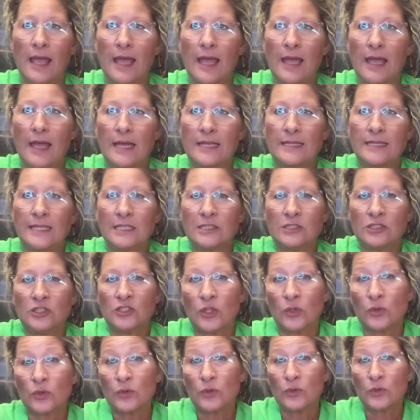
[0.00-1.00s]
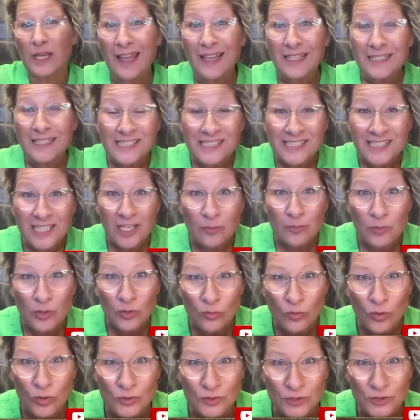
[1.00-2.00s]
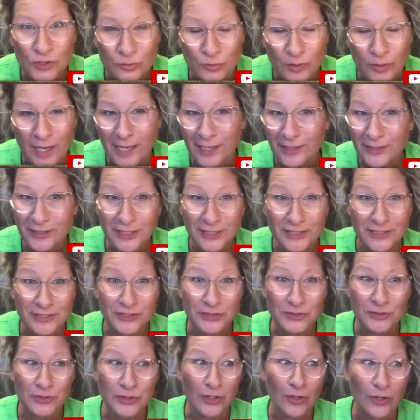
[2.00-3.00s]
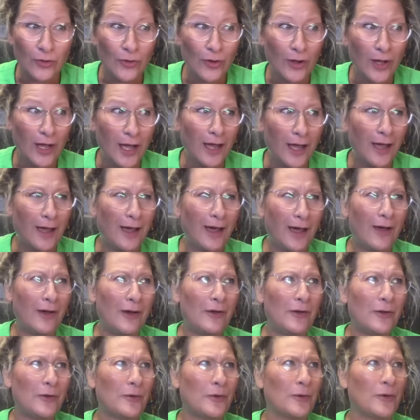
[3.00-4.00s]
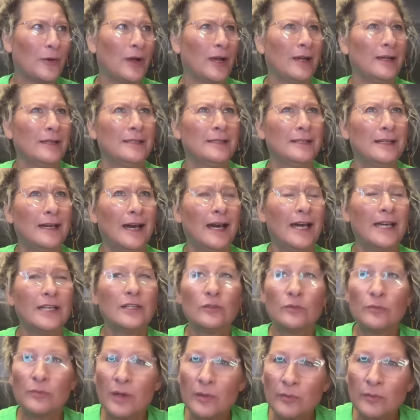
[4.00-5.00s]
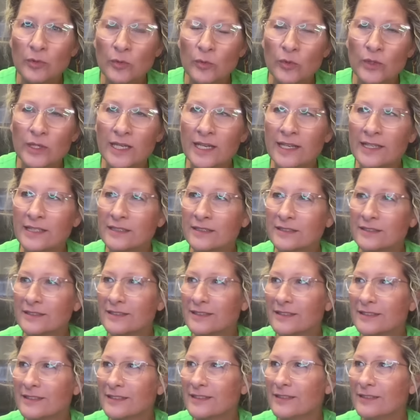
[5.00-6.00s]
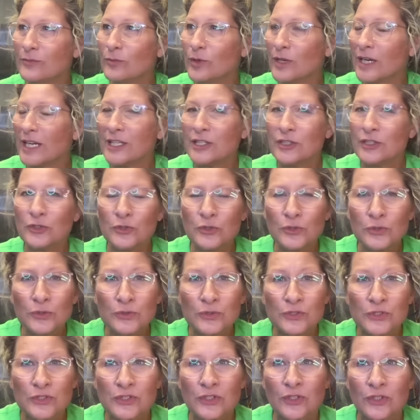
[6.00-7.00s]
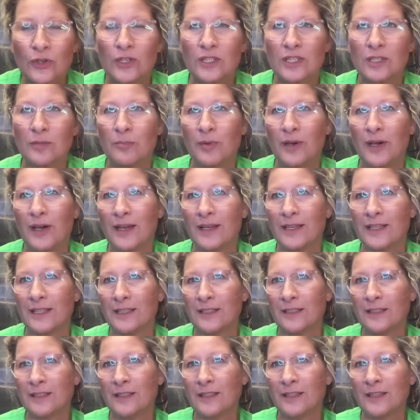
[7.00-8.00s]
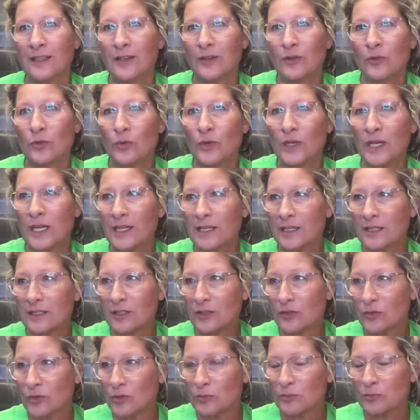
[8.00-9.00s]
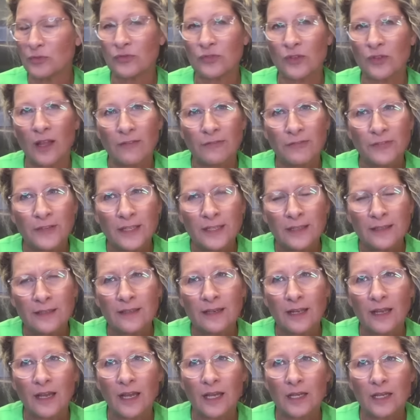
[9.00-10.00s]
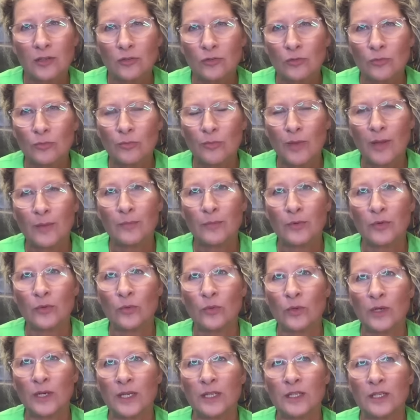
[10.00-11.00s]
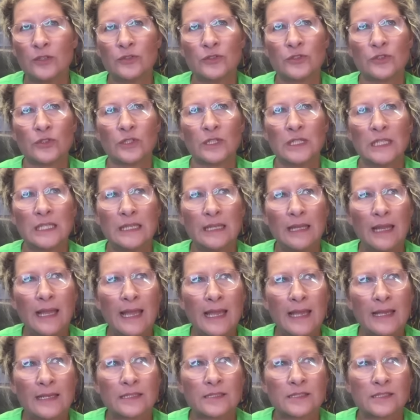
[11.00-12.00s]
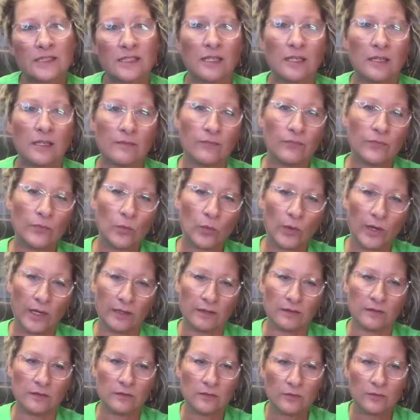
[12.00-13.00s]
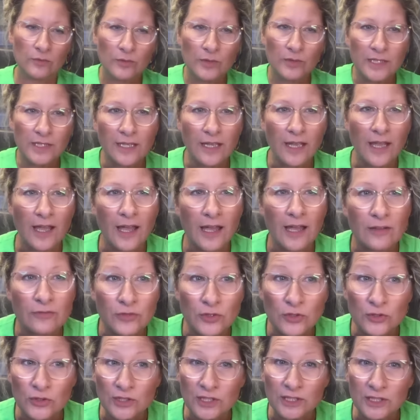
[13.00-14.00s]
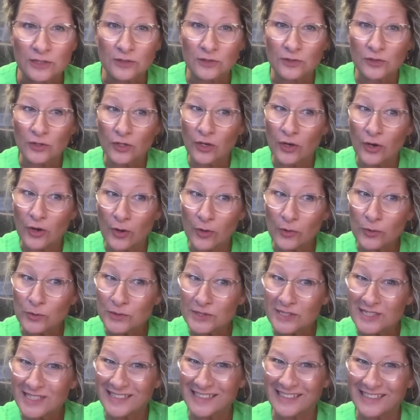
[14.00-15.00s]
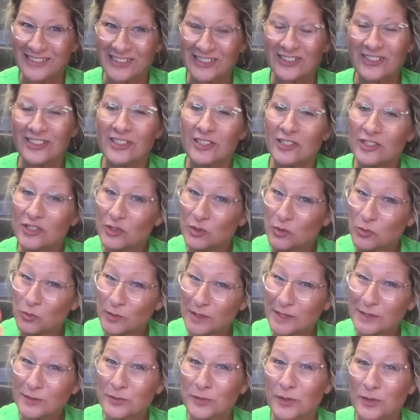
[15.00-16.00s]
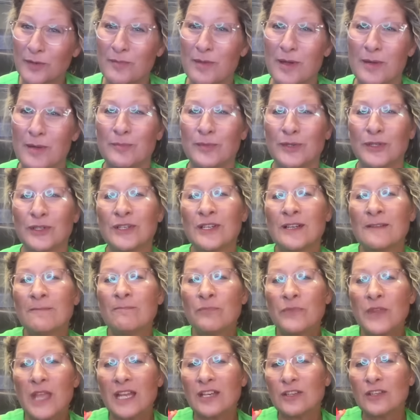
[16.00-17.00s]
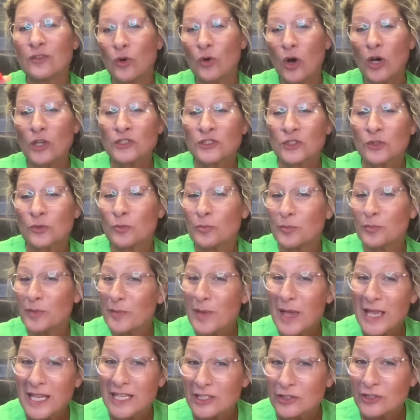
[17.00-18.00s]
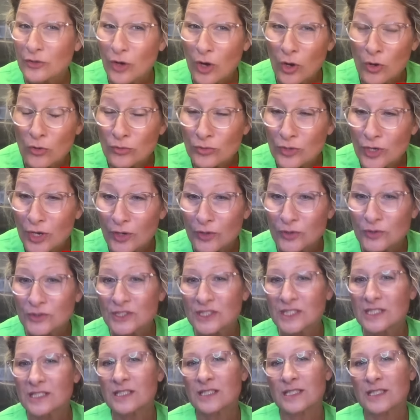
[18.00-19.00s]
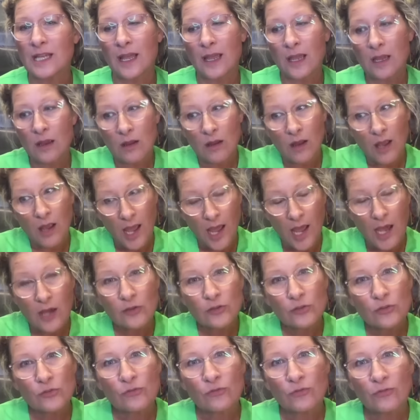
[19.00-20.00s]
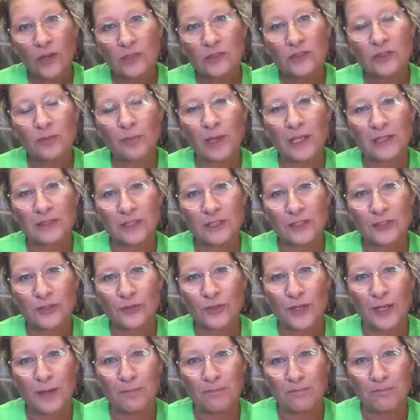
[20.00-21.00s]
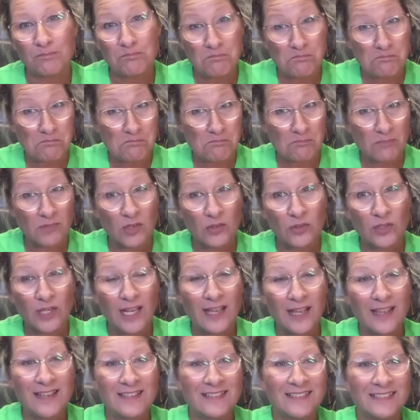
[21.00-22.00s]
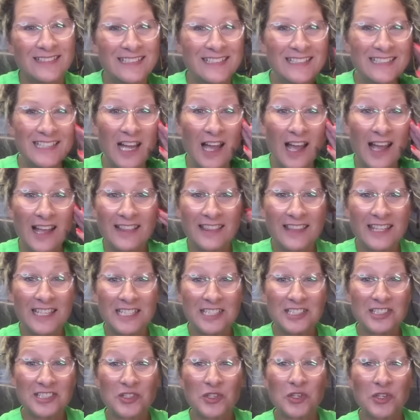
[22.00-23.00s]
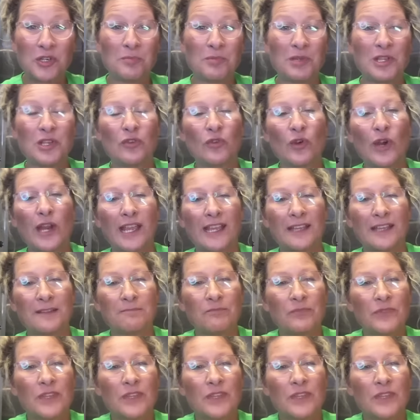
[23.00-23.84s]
And then so next summer rolls around and you go, oh, I don't remember what I used on the body when I groomed Fluffy, and I don't remember what I used on the legs. Well, when you have your little notes here, you will remember. And you also will be making your own notes to say how you felt about the trim. Okay? I think it's going to be great.